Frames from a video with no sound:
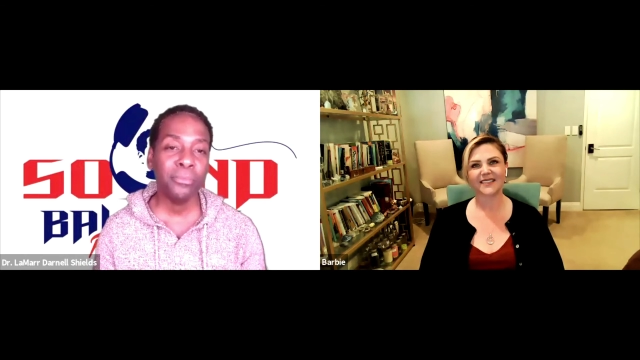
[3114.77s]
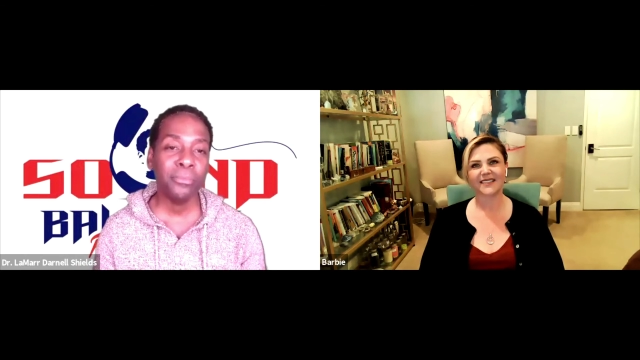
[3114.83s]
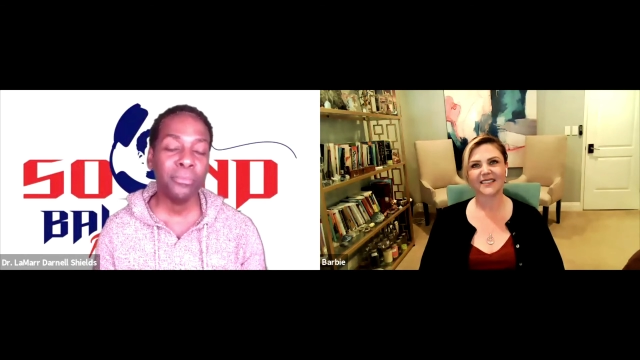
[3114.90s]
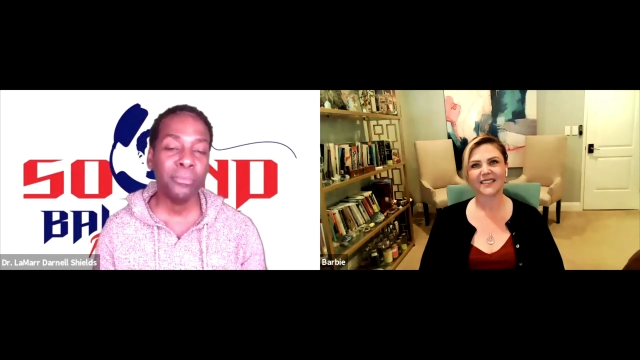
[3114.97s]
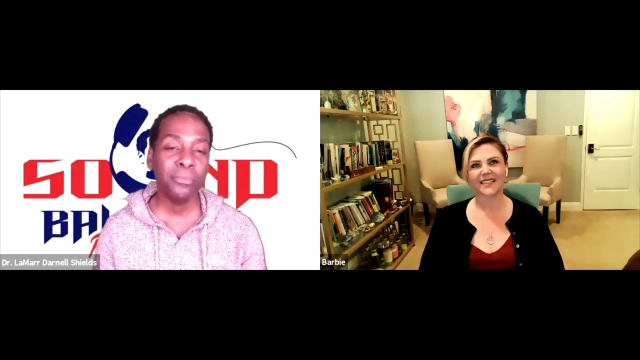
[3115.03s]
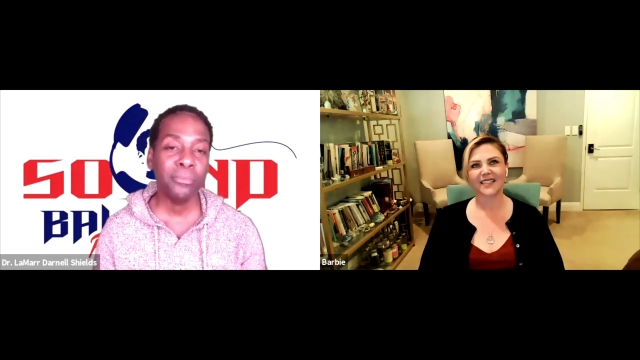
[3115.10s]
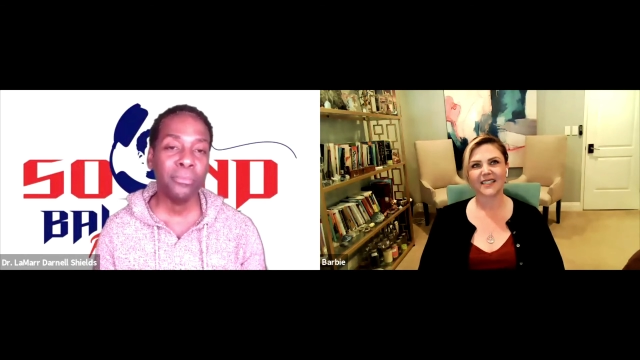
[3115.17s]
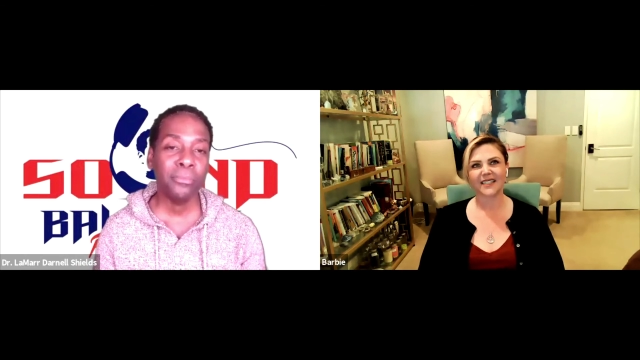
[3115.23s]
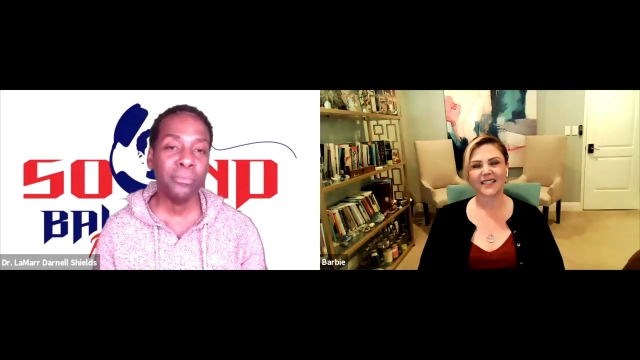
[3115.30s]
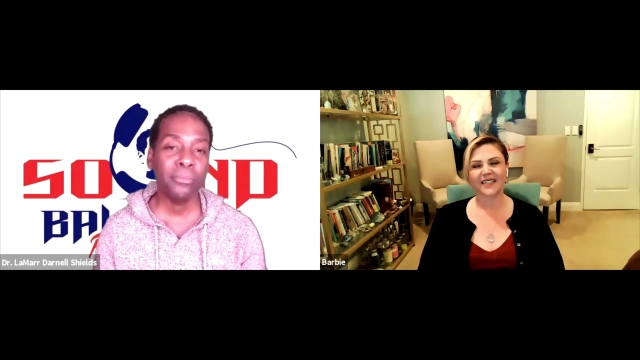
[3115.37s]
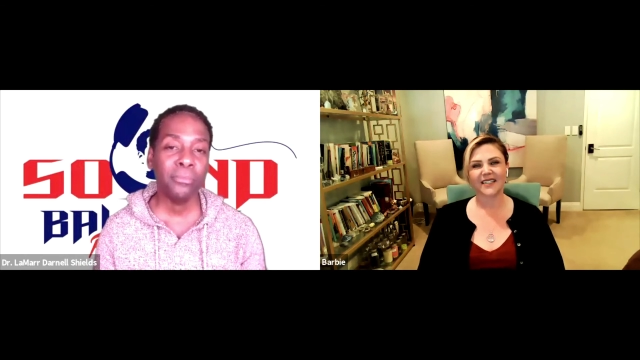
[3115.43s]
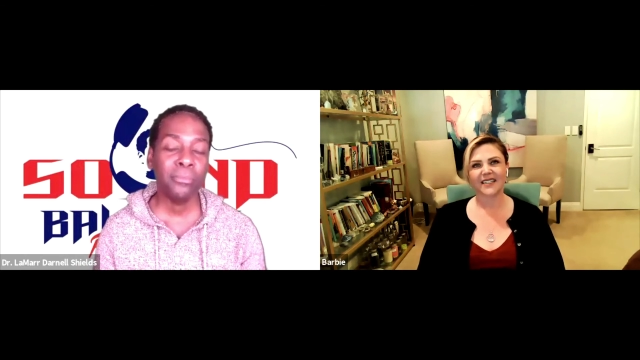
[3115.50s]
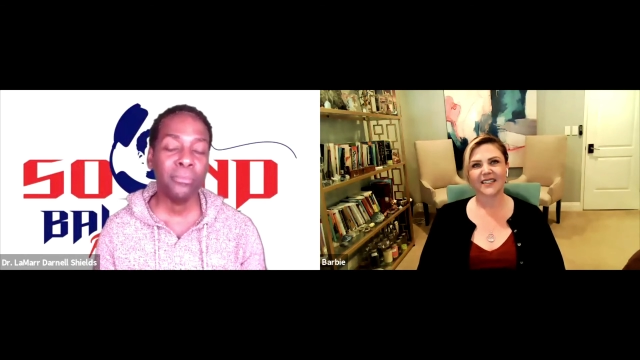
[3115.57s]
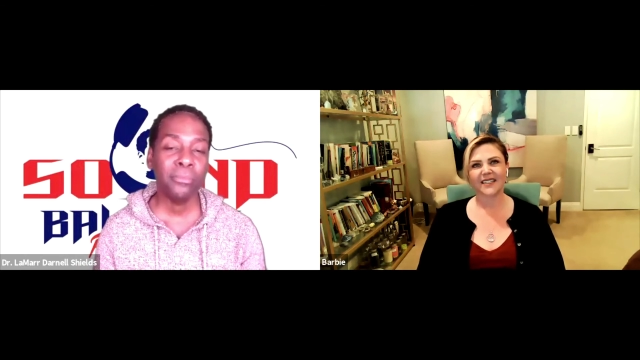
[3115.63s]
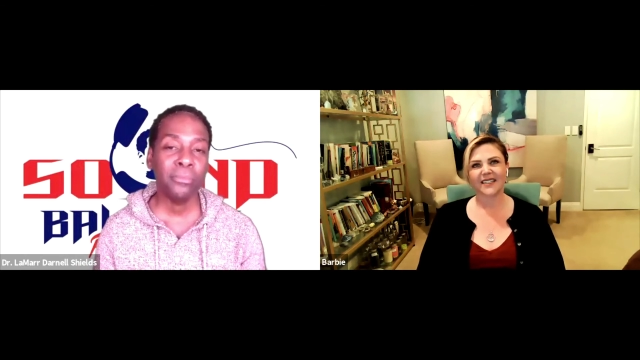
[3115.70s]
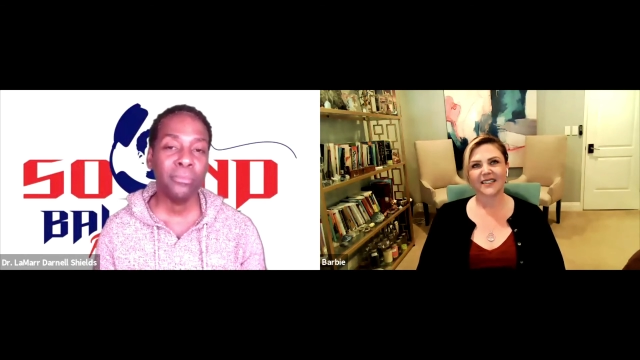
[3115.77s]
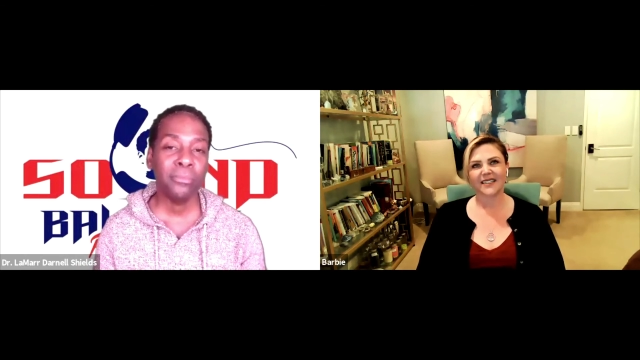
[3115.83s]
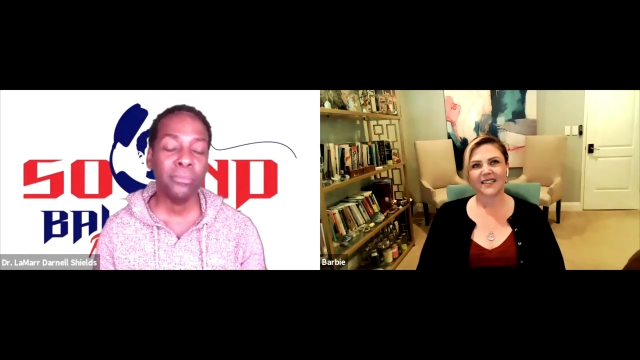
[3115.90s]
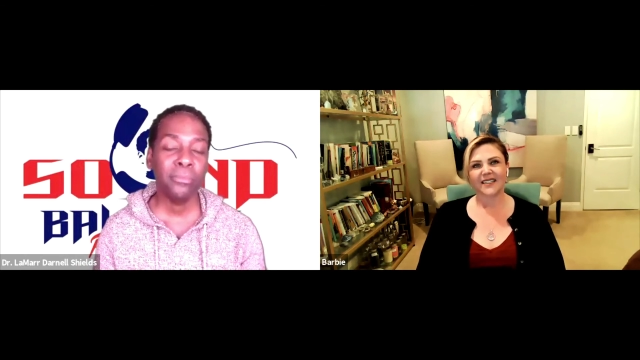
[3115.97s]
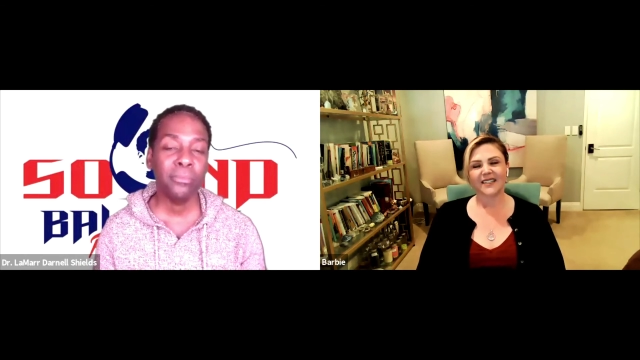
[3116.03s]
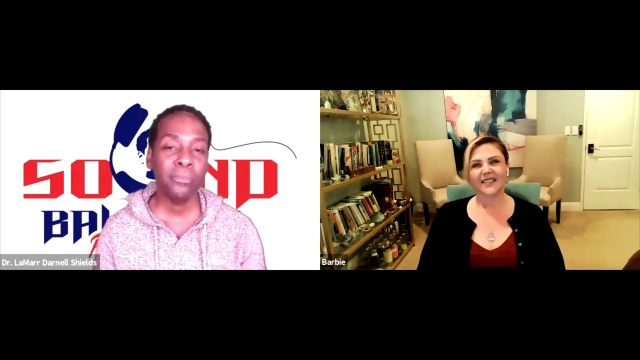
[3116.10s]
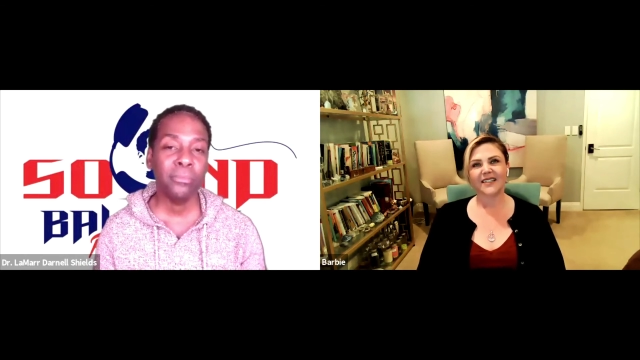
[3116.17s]

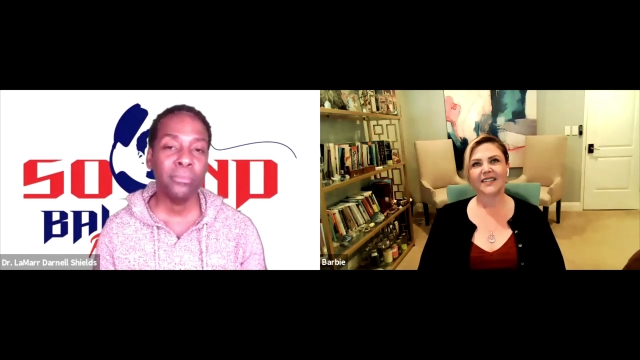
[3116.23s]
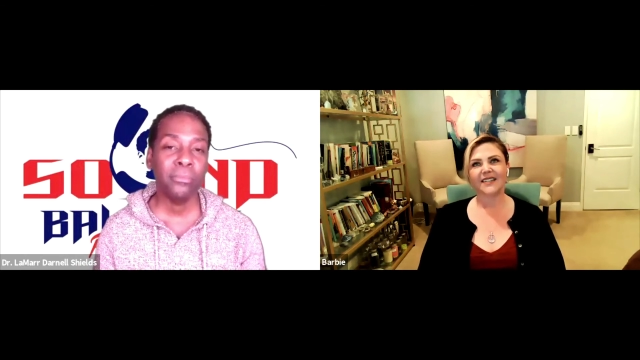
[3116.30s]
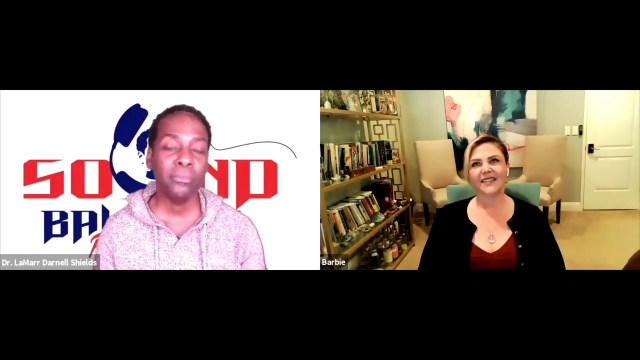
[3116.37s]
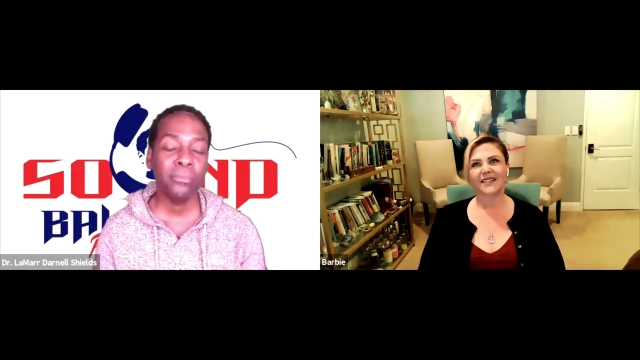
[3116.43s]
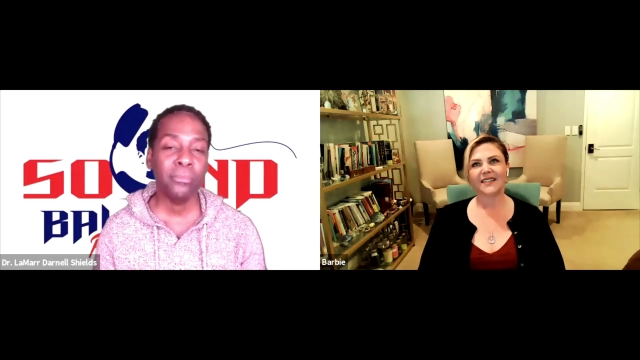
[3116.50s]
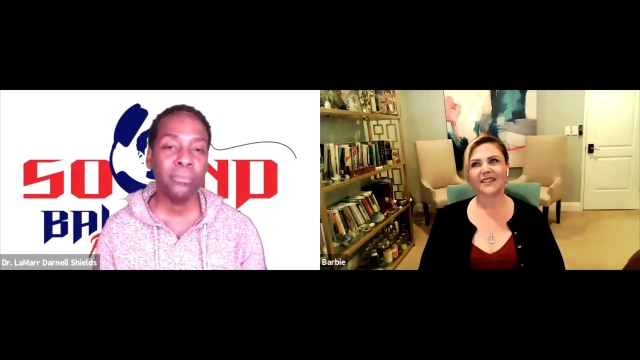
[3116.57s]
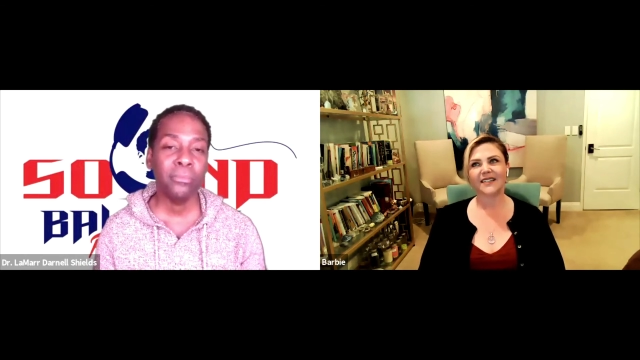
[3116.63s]
[no speech]